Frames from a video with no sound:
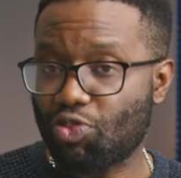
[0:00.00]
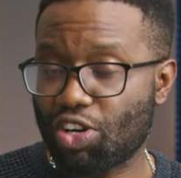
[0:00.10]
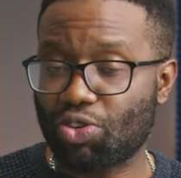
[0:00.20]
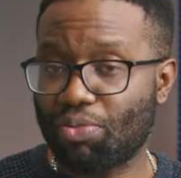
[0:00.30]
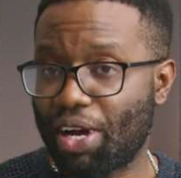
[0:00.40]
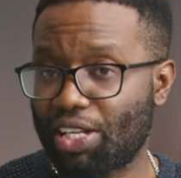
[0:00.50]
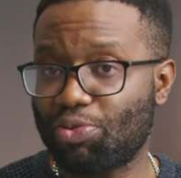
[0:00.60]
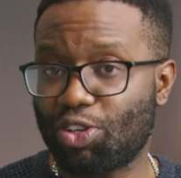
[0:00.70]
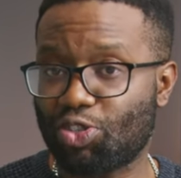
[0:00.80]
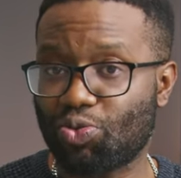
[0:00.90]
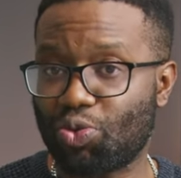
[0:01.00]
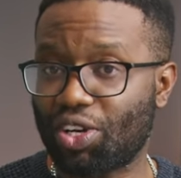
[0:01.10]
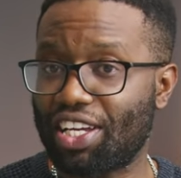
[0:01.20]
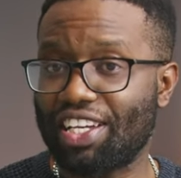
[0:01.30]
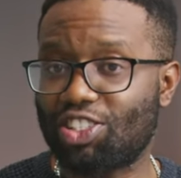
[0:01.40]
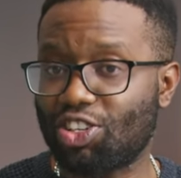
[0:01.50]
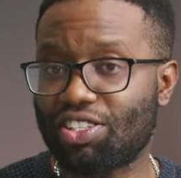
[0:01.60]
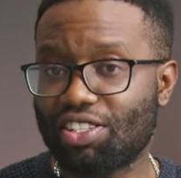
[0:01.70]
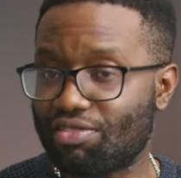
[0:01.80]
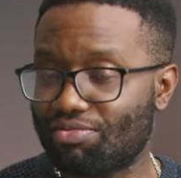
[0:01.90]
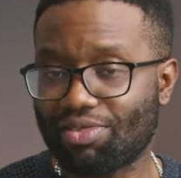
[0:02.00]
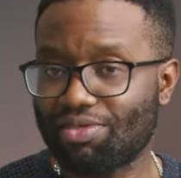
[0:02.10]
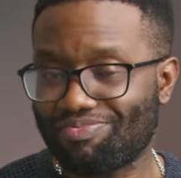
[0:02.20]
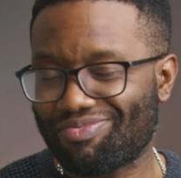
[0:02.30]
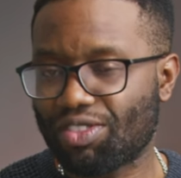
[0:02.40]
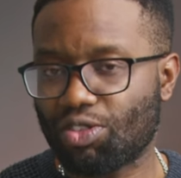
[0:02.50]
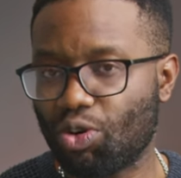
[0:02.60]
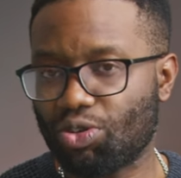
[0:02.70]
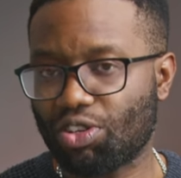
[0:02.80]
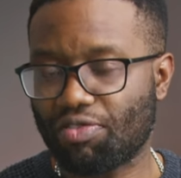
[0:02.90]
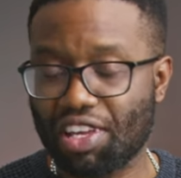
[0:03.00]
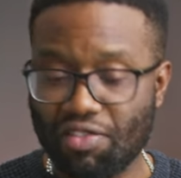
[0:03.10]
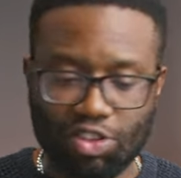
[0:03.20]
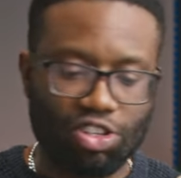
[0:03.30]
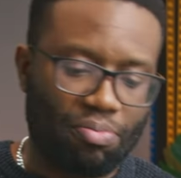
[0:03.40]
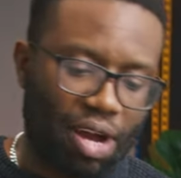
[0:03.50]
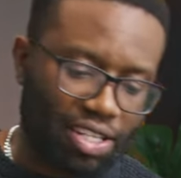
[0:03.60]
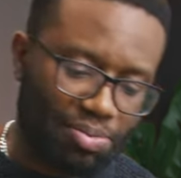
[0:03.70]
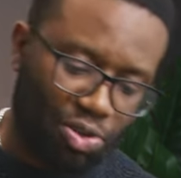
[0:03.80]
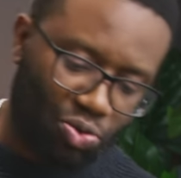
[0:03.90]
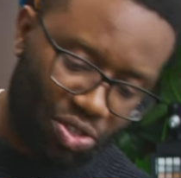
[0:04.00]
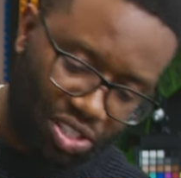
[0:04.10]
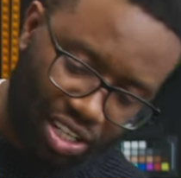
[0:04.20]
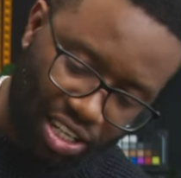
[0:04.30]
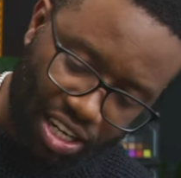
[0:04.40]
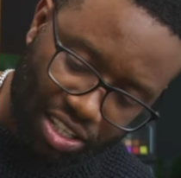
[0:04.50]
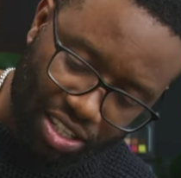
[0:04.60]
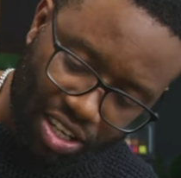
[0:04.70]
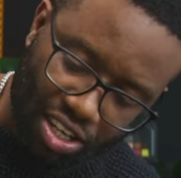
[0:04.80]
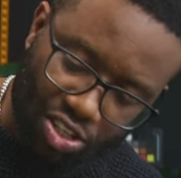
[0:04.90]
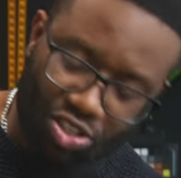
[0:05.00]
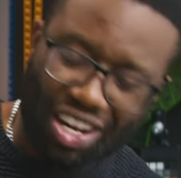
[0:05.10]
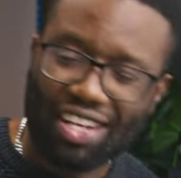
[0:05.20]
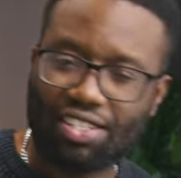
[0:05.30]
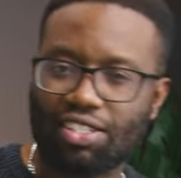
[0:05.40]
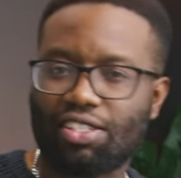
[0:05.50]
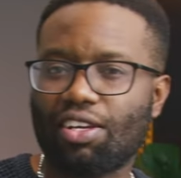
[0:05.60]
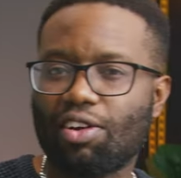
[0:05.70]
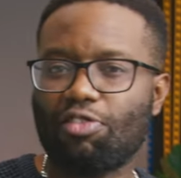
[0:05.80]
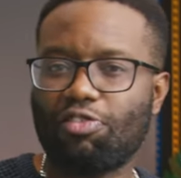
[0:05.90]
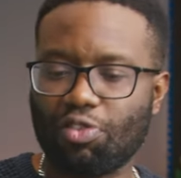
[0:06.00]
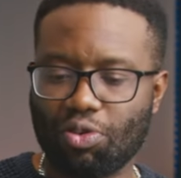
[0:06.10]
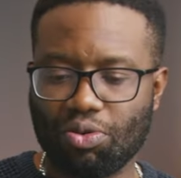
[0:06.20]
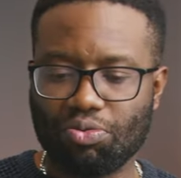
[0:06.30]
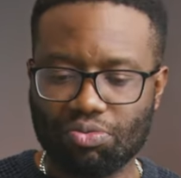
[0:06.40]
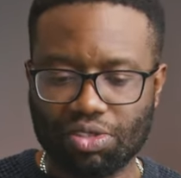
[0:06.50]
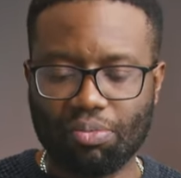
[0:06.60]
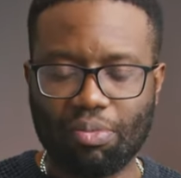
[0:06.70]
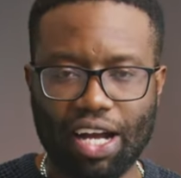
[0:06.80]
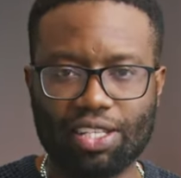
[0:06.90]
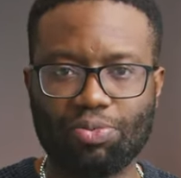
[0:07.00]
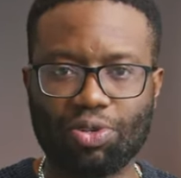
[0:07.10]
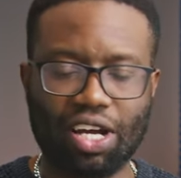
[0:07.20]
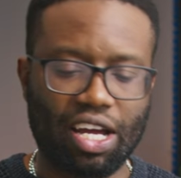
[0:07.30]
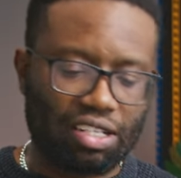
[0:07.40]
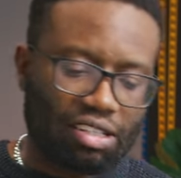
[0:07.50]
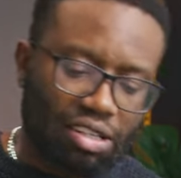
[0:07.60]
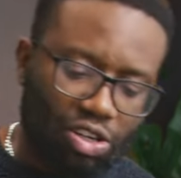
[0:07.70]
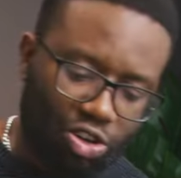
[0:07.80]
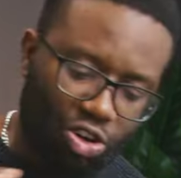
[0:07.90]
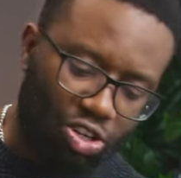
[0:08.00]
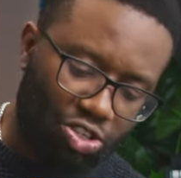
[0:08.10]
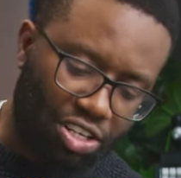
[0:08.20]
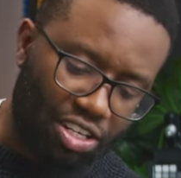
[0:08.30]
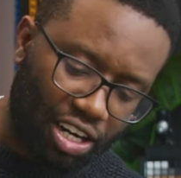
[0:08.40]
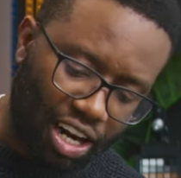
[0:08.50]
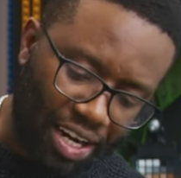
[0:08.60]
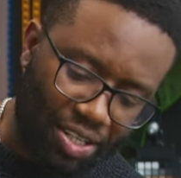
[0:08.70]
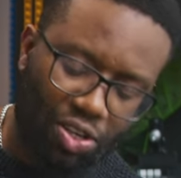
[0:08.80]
range where the max mode doesn't work, it just goes off, even though the max mode was engaged. So that's it for the max mode and controlling the light.